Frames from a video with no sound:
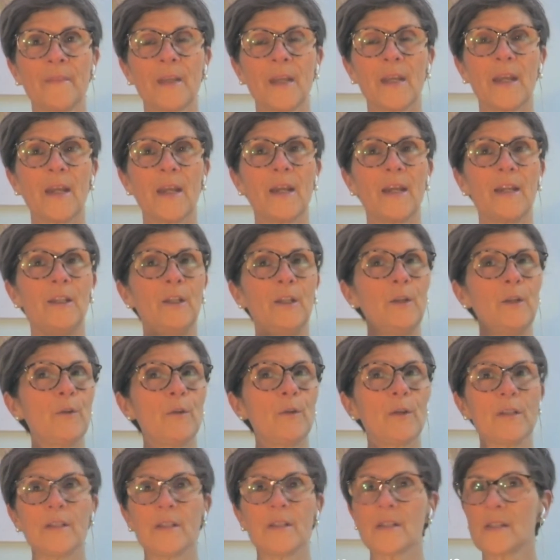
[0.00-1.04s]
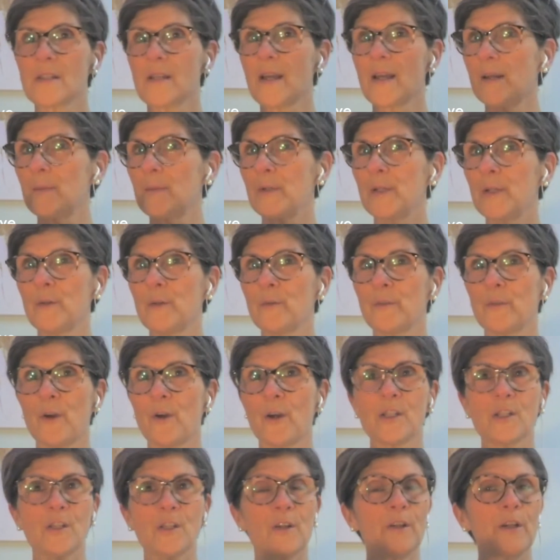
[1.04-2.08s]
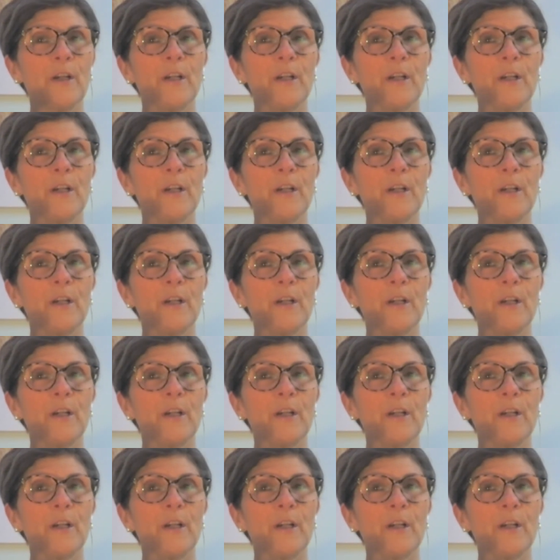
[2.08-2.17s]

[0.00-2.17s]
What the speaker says: and you can decide what your thoughts are,